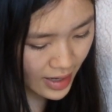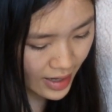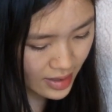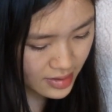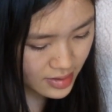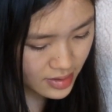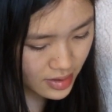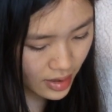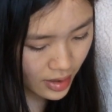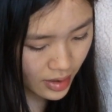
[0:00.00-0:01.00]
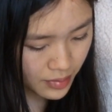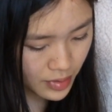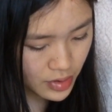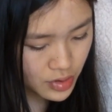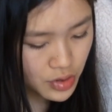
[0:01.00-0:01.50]
asked,
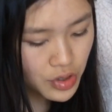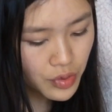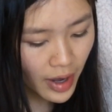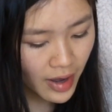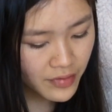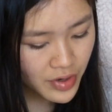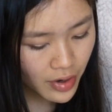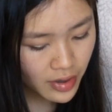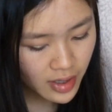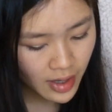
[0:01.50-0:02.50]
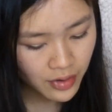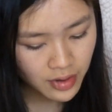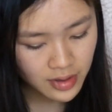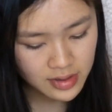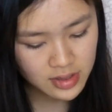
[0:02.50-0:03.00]
do you have an art account
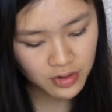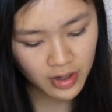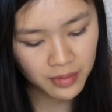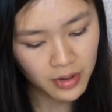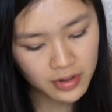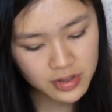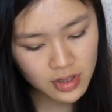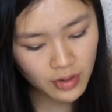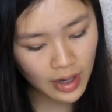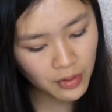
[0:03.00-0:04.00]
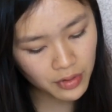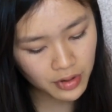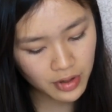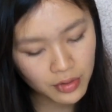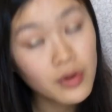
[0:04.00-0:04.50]
on Instagram? Also, how old are
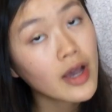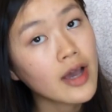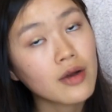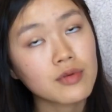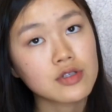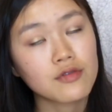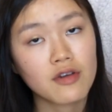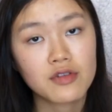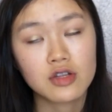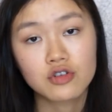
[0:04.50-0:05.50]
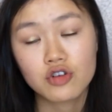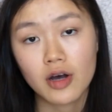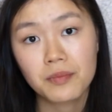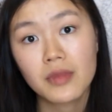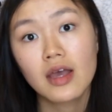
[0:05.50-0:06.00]
you and what's your favorite thing to draw?
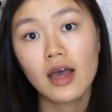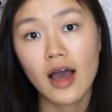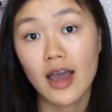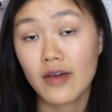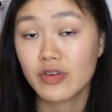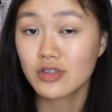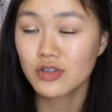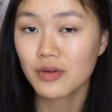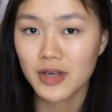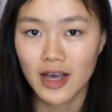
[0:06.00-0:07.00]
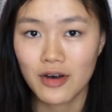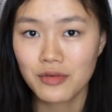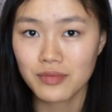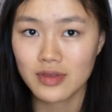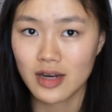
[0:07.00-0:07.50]
I have an Instagram
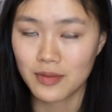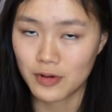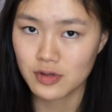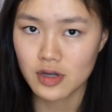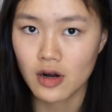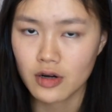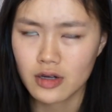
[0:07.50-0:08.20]
account that I post art